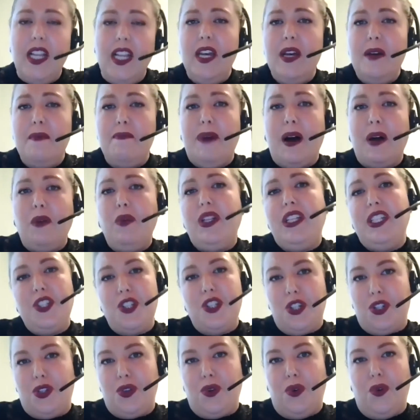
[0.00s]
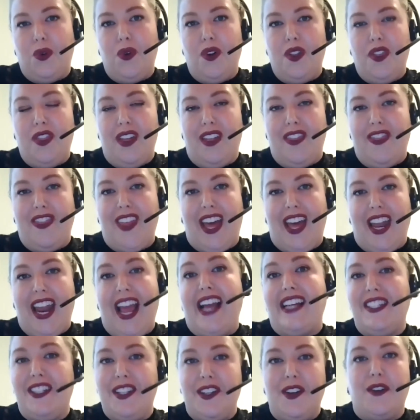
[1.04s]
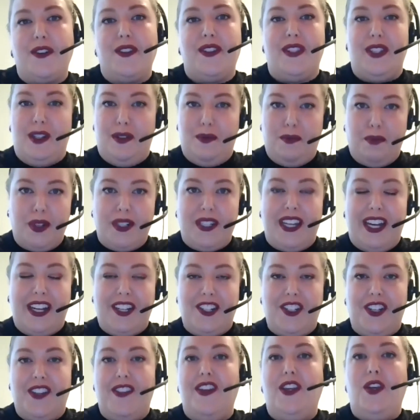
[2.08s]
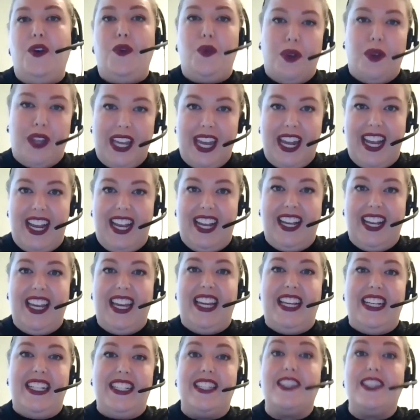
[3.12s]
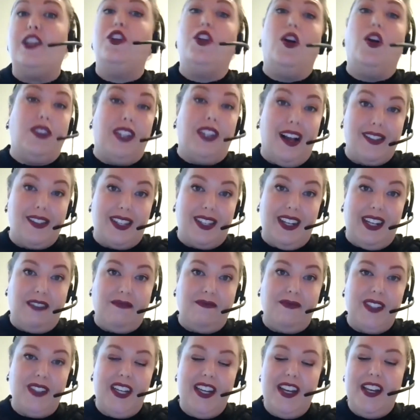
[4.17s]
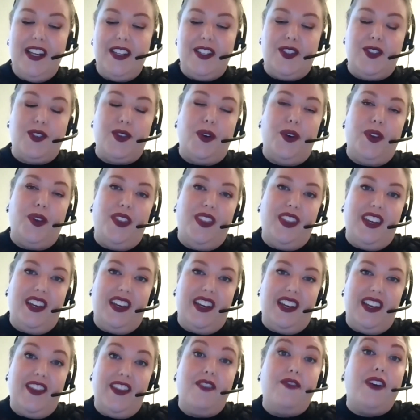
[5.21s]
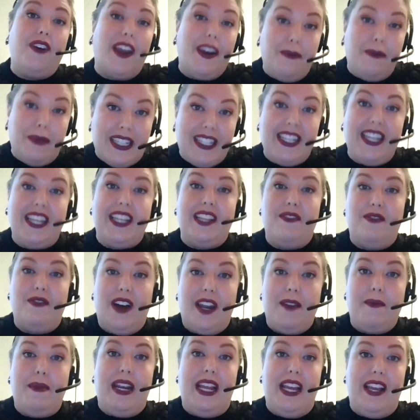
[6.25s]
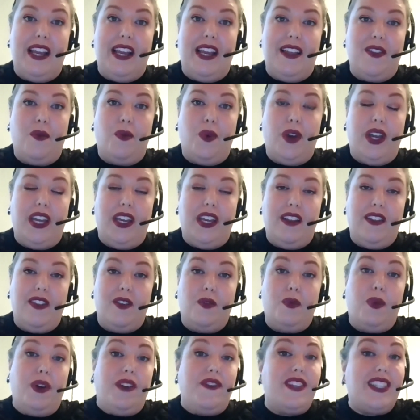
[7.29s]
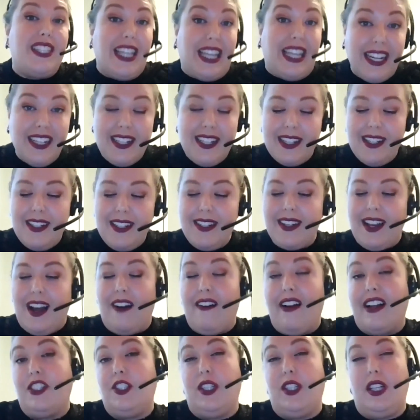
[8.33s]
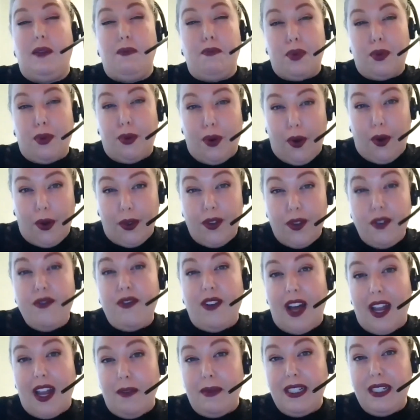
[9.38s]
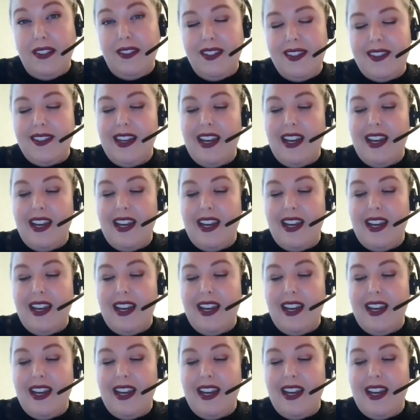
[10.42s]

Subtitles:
but will ensure that that antioxidant protection that you're getting is long lasting. So the vitamin C and the vitamin E that we've selected are actually pro vitamins,